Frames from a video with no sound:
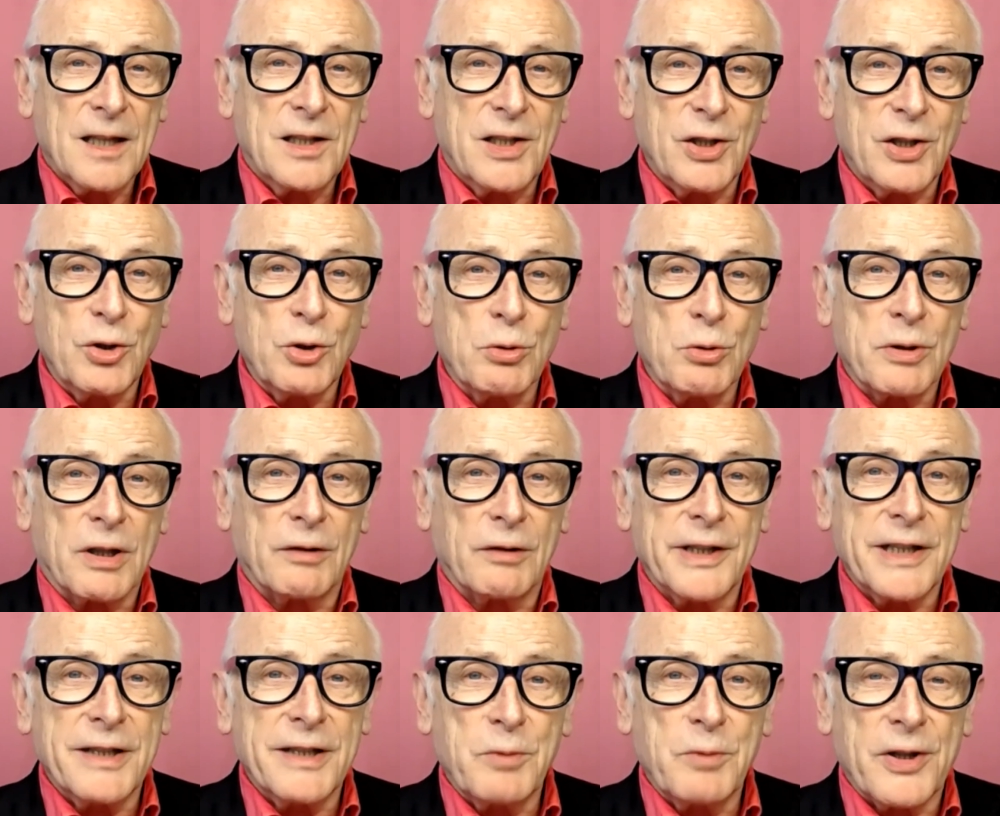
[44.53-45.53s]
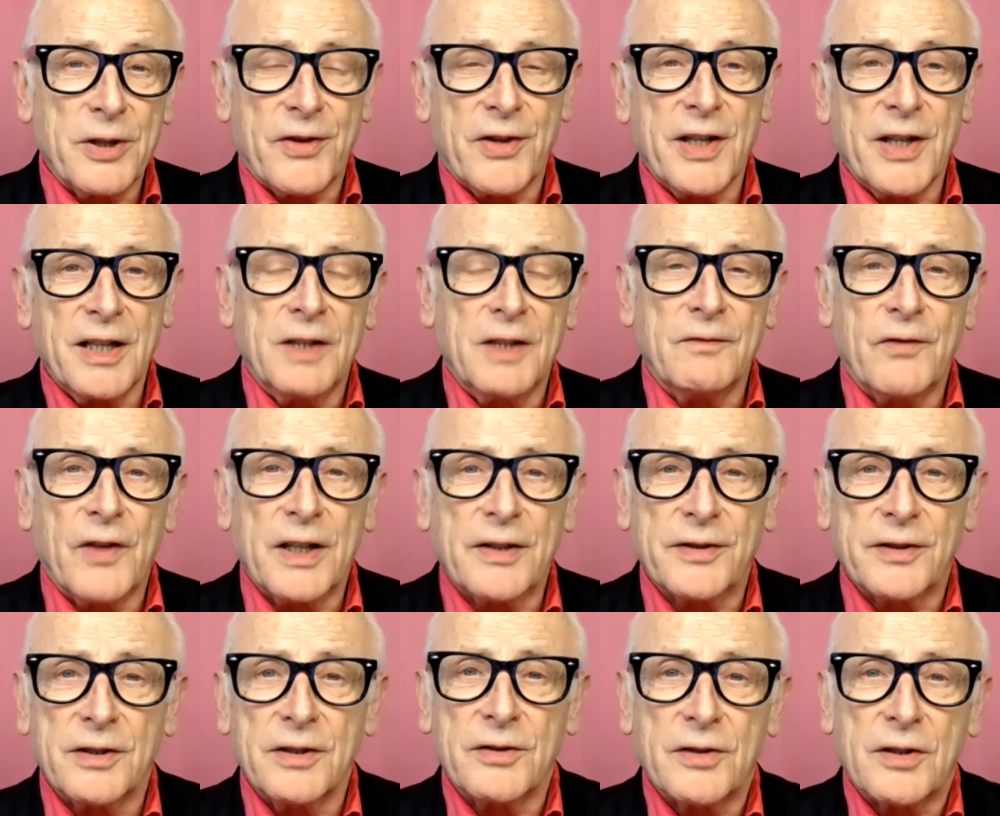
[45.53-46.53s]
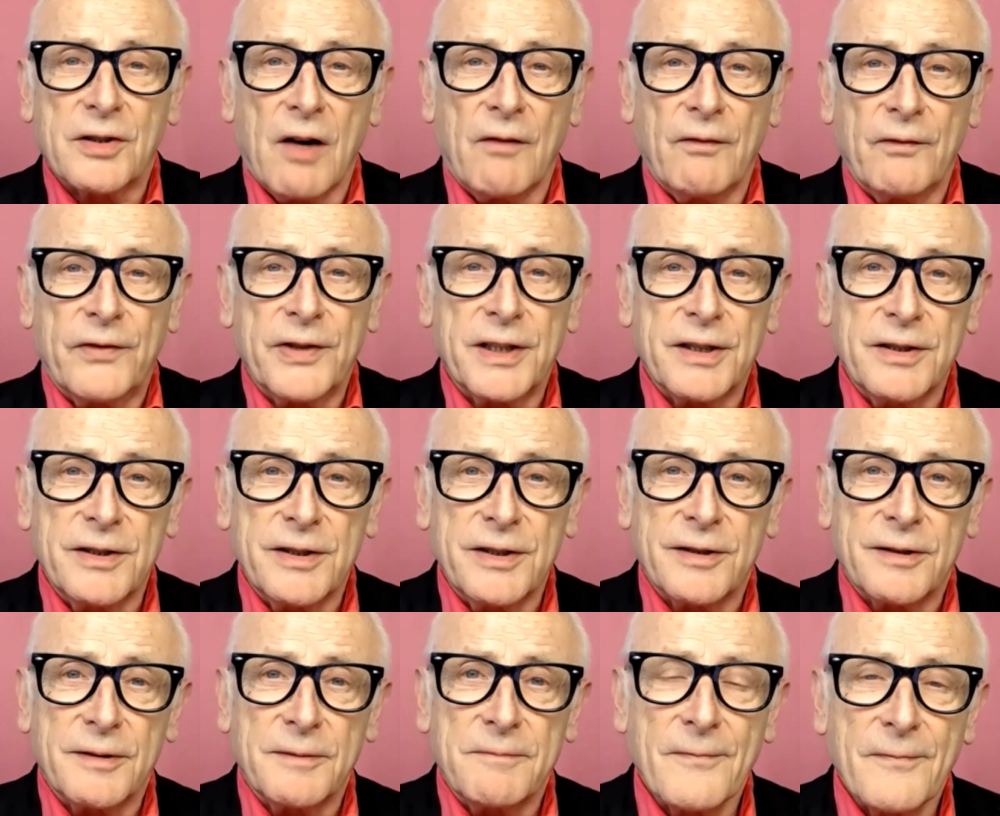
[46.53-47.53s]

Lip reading: Do you agree with the investors' confidence?